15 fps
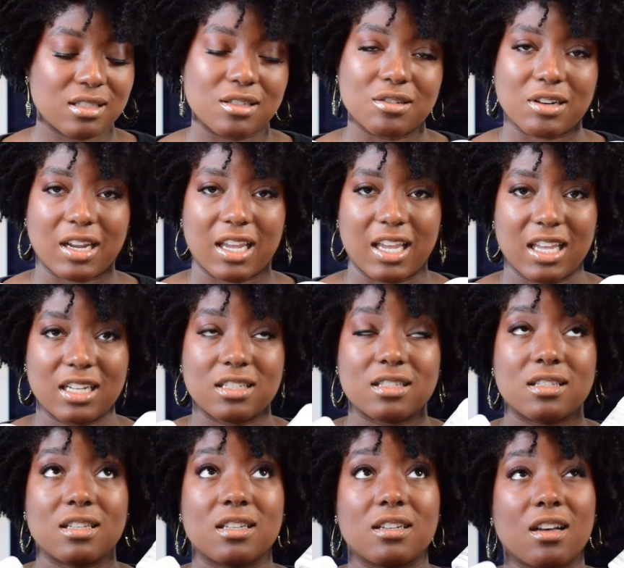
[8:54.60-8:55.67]
great.
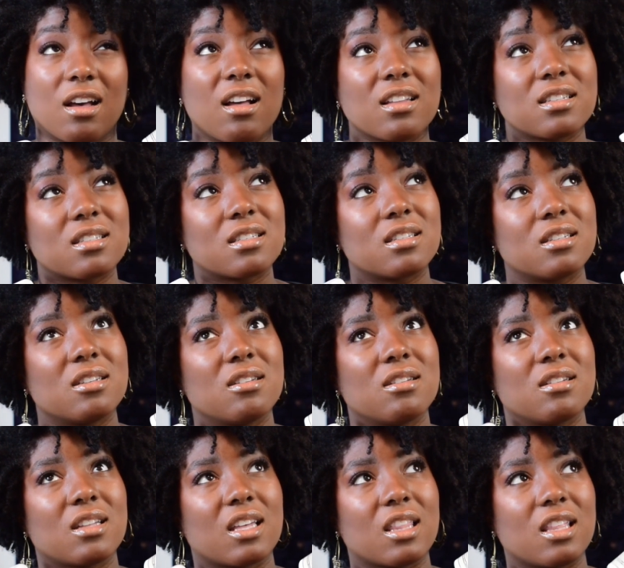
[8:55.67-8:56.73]
It cost,
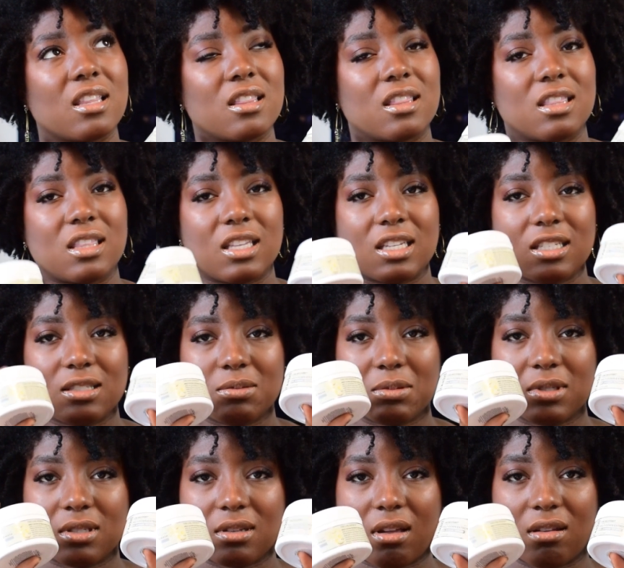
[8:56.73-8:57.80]
I think these
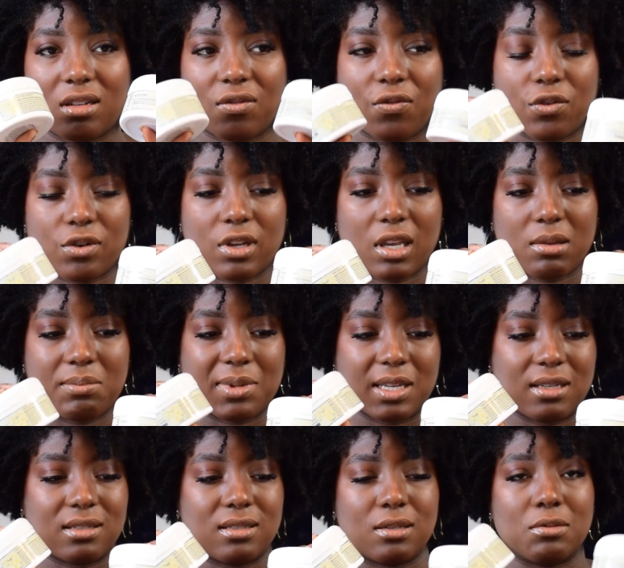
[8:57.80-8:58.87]
ones cost
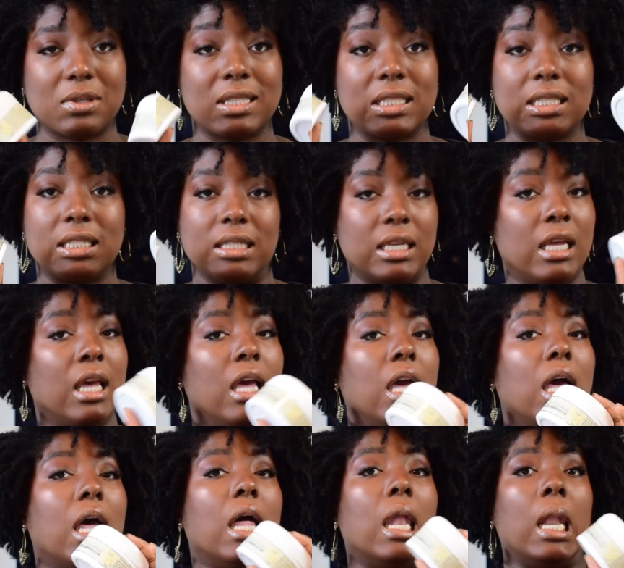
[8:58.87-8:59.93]
$48, so it's
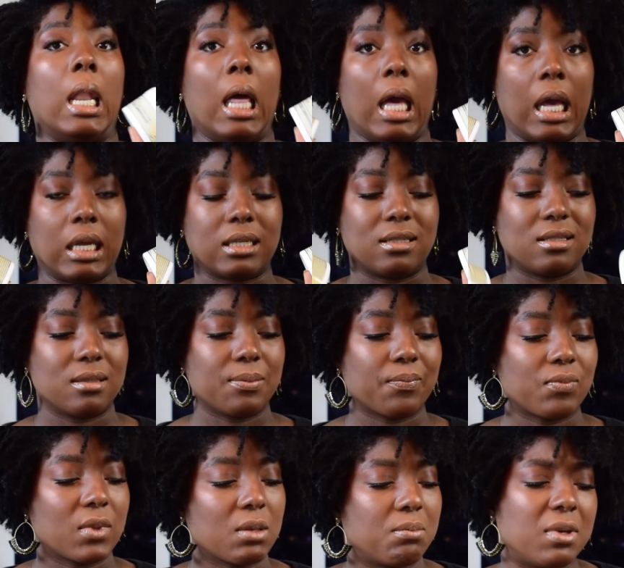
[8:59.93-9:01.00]
a lot.
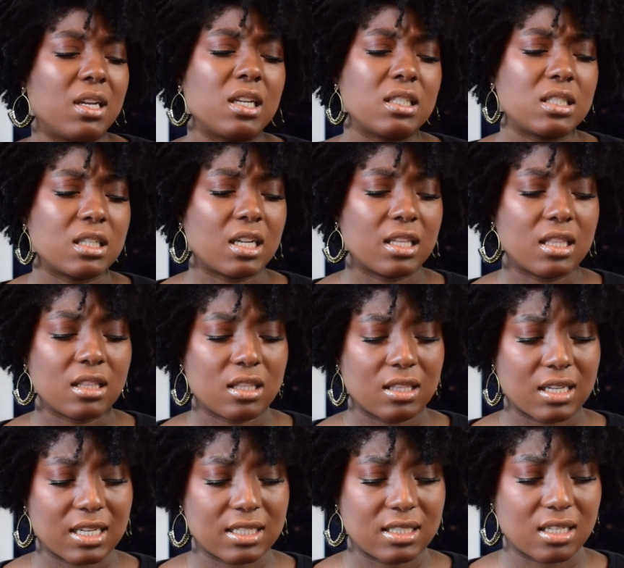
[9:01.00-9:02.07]
But I think the
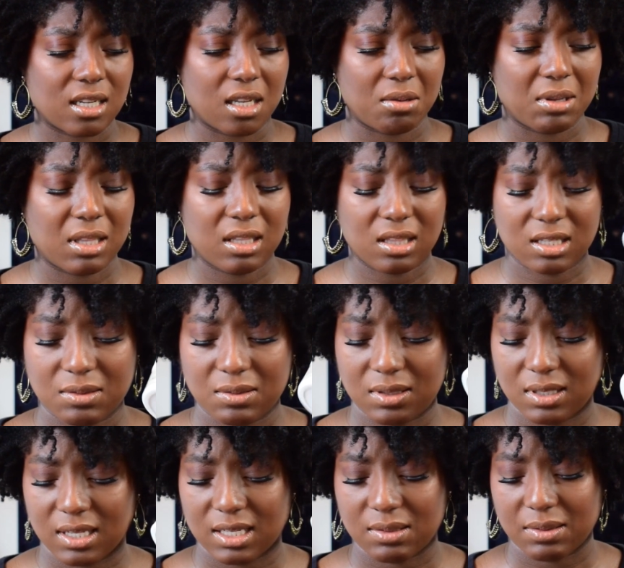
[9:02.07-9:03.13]
last time, I think was
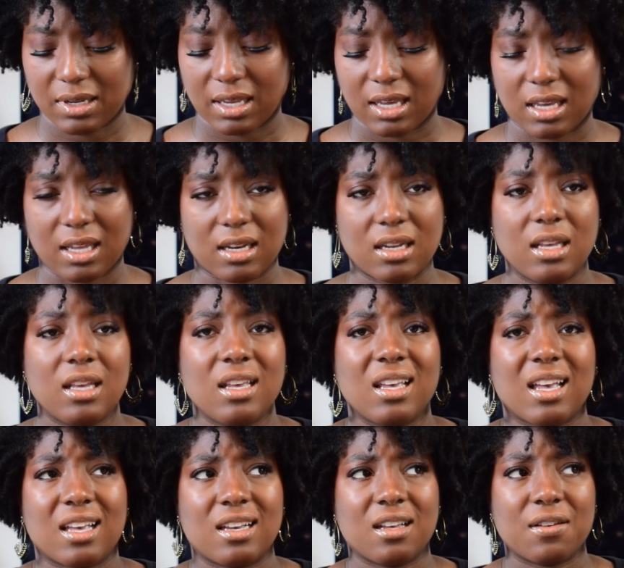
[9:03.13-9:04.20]
the last one I had,
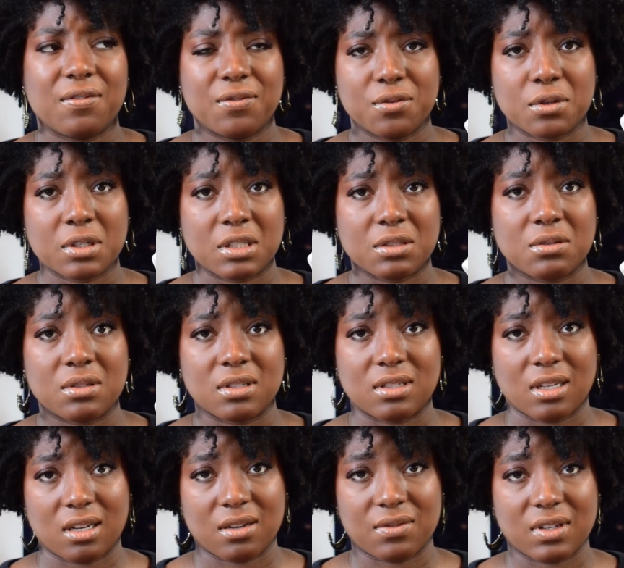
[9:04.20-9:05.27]
I got 4 uses
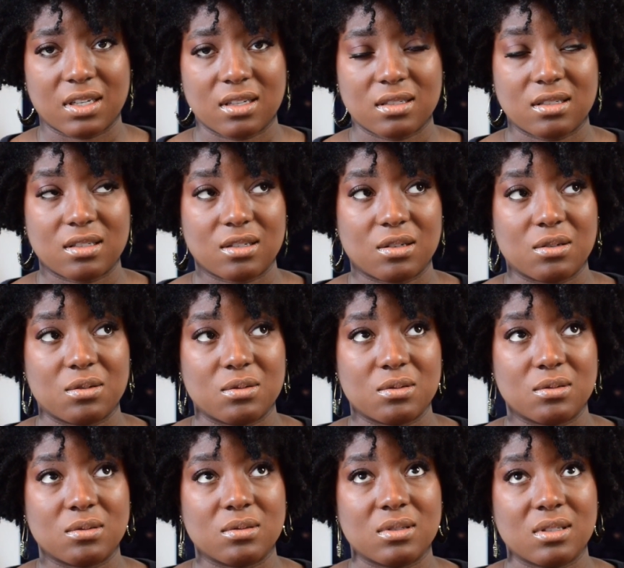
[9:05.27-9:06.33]
out of it.
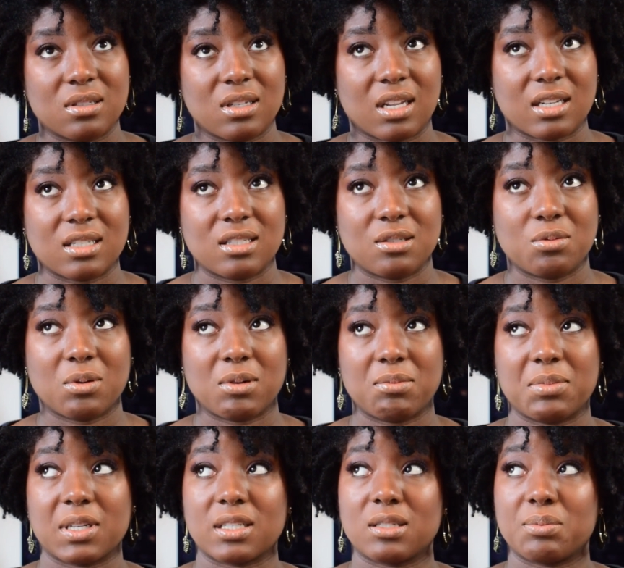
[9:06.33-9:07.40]
So that's
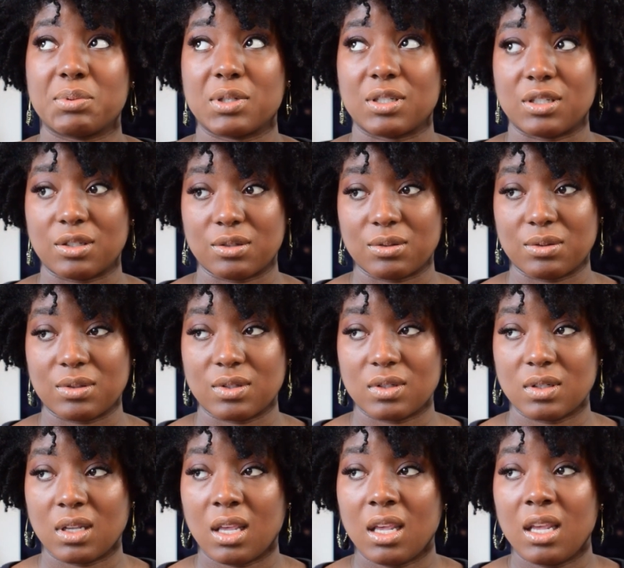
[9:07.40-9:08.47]
$12 per
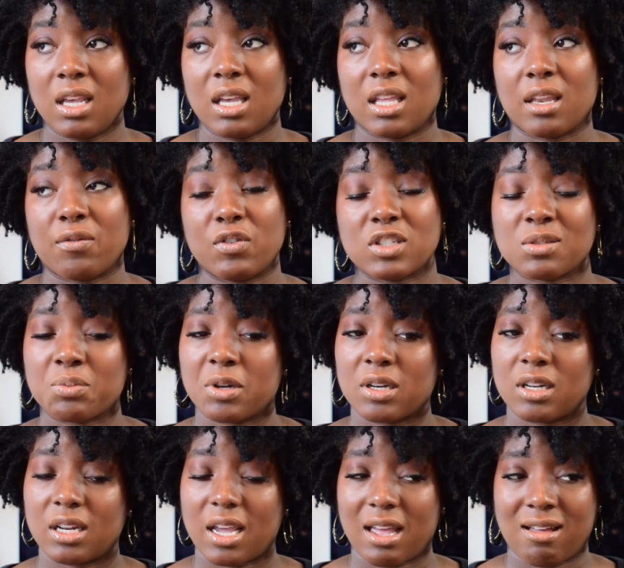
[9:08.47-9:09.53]
use. And if you spread
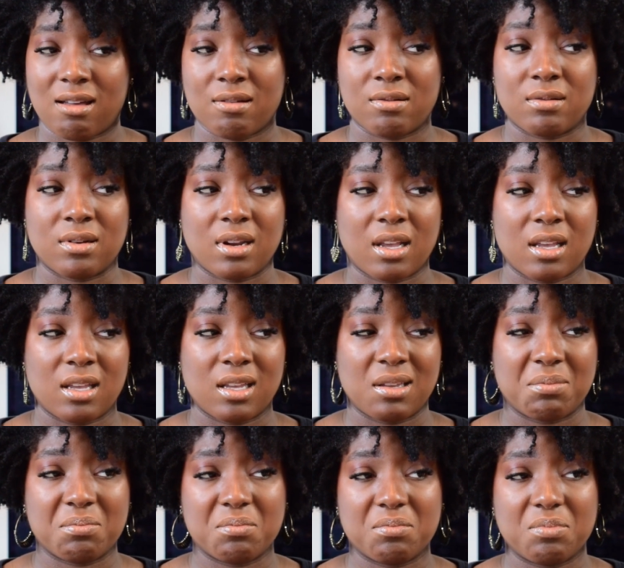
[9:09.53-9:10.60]
it out,
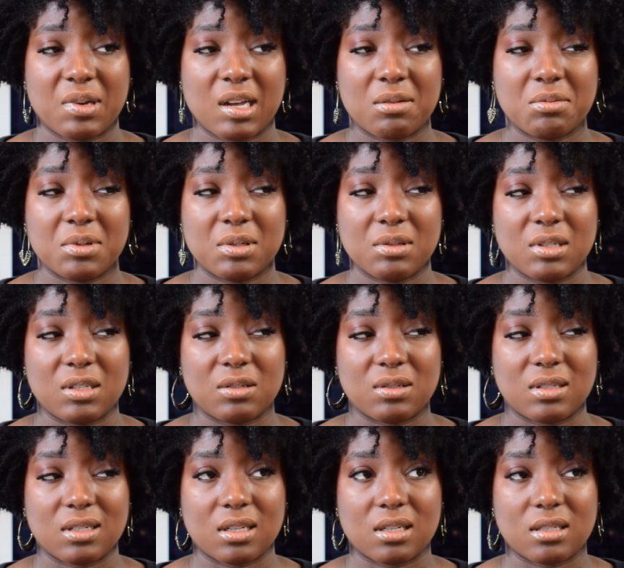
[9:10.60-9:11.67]
I probably
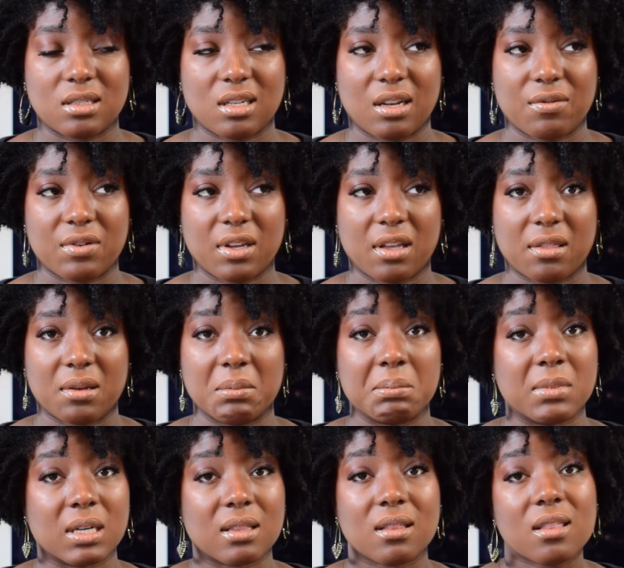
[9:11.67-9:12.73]
used it every other
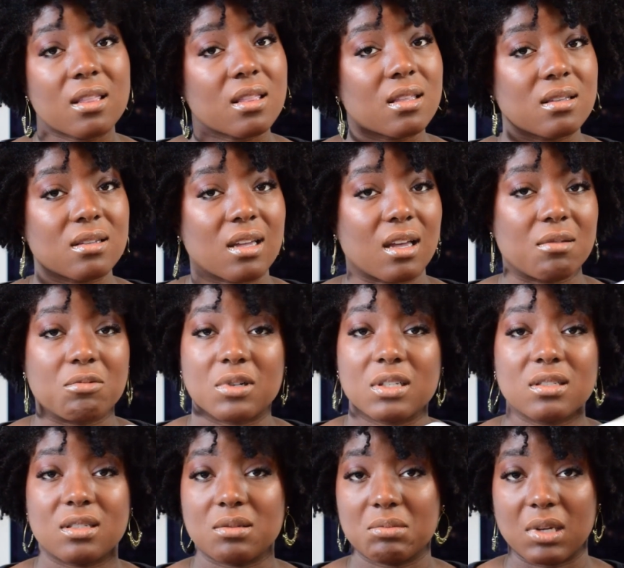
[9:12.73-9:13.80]
month.
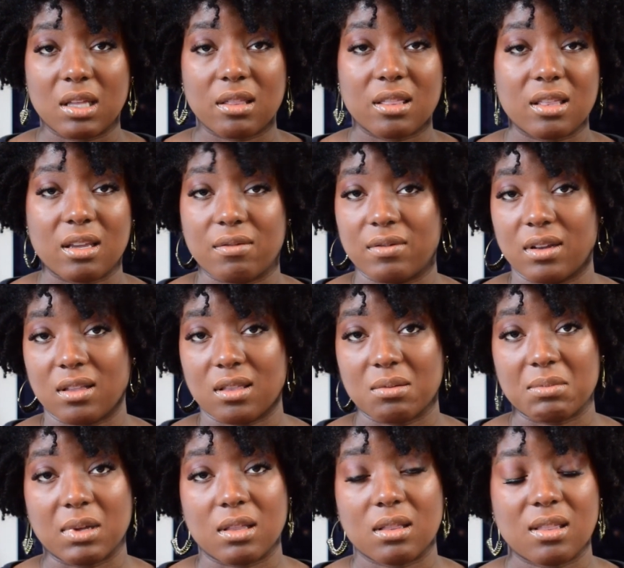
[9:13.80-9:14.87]
Once a month, every other
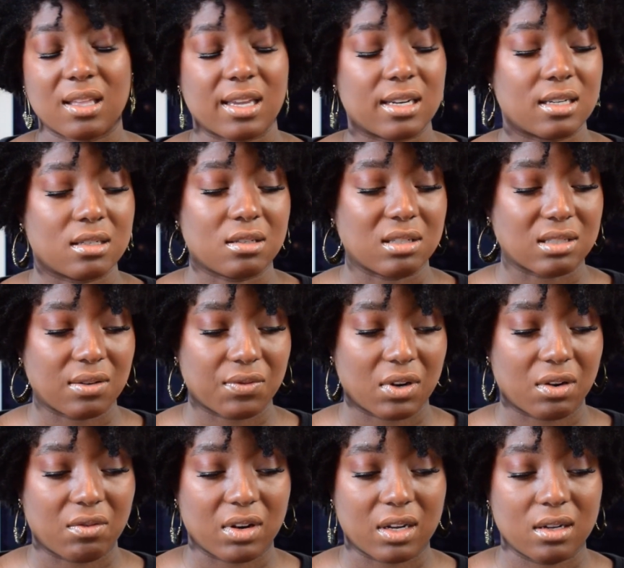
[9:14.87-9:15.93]
month. I didn't use it
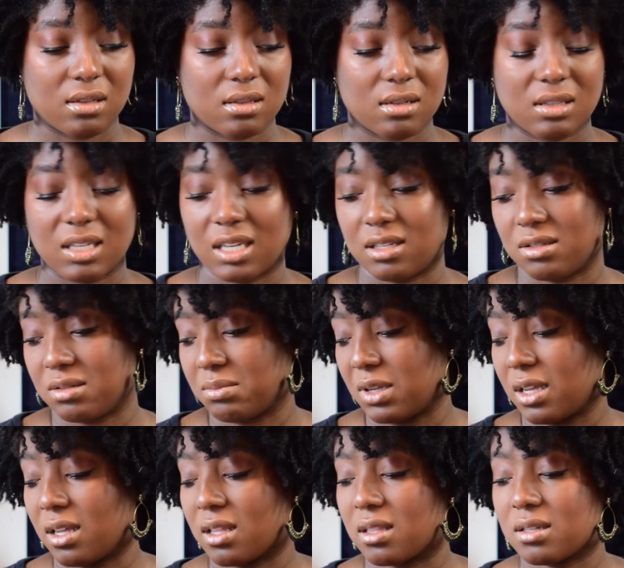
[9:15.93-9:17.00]
very regularly. I used
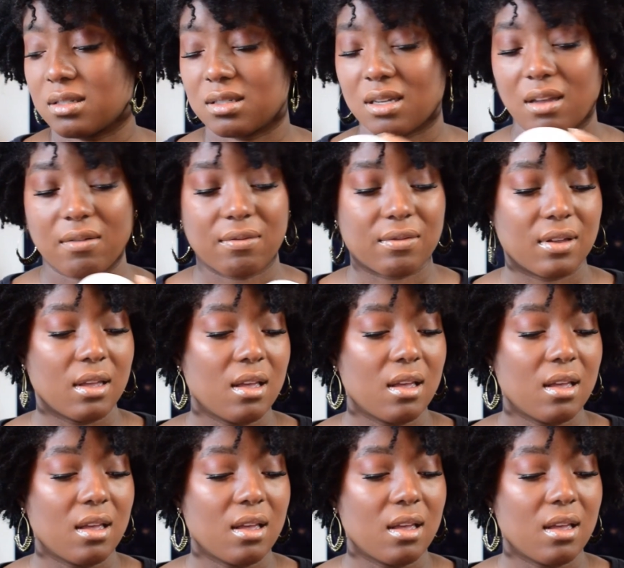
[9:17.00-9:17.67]
my other stuff.